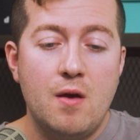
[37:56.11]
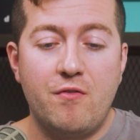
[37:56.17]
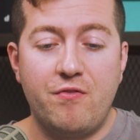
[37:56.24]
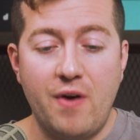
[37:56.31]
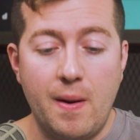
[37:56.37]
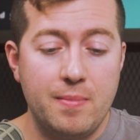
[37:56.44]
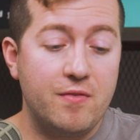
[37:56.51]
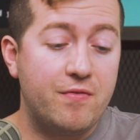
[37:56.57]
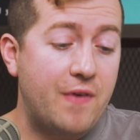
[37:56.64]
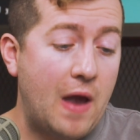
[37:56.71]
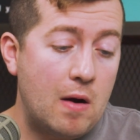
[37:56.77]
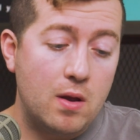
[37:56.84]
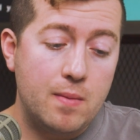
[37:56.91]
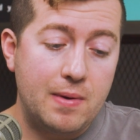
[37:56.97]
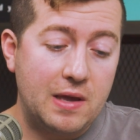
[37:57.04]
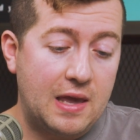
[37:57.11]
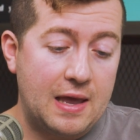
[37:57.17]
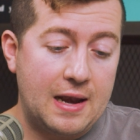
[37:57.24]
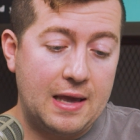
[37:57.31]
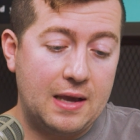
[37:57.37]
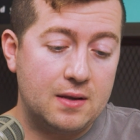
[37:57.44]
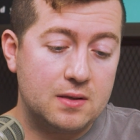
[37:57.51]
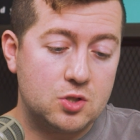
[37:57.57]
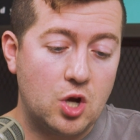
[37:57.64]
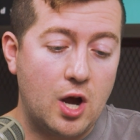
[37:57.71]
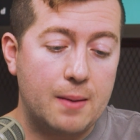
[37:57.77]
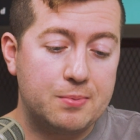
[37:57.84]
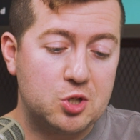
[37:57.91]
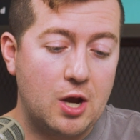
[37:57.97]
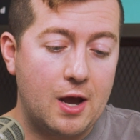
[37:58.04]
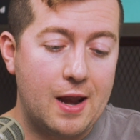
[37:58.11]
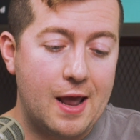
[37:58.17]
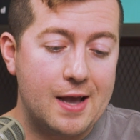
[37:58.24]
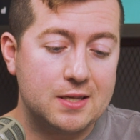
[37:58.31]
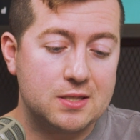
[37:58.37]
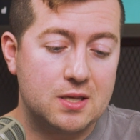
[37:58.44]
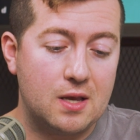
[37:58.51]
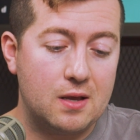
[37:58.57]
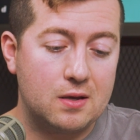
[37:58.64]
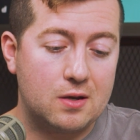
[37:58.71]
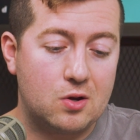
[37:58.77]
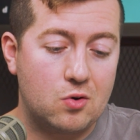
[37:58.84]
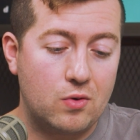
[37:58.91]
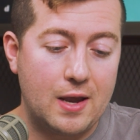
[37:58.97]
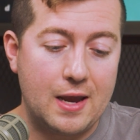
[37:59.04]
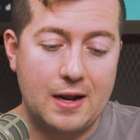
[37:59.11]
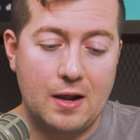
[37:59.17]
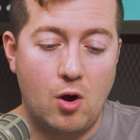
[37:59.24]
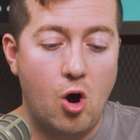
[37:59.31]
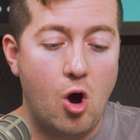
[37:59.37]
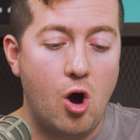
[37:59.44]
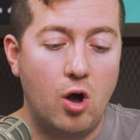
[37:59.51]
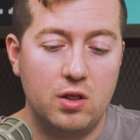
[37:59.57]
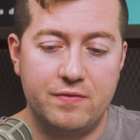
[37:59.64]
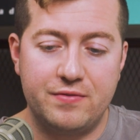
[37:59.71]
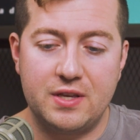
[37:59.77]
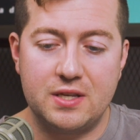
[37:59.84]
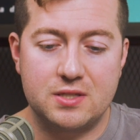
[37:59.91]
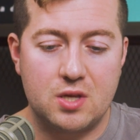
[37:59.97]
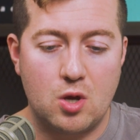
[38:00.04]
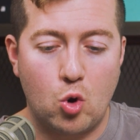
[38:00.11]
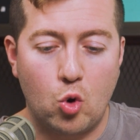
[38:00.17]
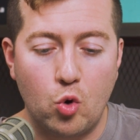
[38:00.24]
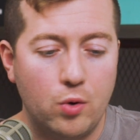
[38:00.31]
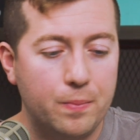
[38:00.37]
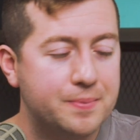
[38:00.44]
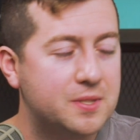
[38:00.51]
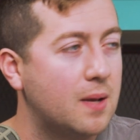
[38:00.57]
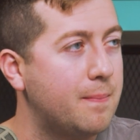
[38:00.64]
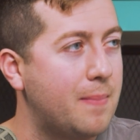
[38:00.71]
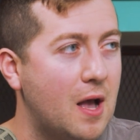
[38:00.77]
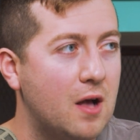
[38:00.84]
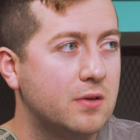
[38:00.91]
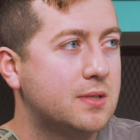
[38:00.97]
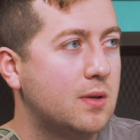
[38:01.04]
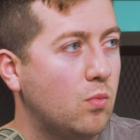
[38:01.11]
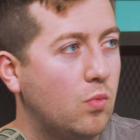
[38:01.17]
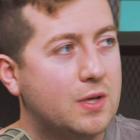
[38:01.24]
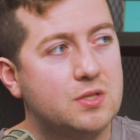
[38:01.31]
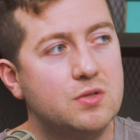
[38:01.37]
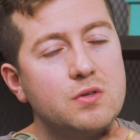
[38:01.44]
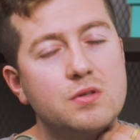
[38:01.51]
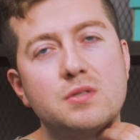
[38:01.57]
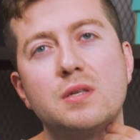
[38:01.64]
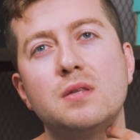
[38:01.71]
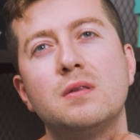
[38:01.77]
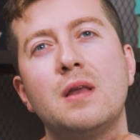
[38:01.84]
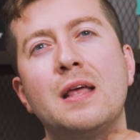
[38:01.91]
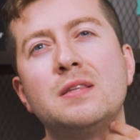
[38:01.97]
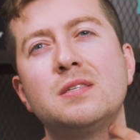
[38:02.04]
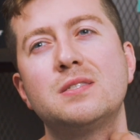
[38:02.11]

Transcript: From the very beginning, Top Shot has created all of these hoops and bells and whistles and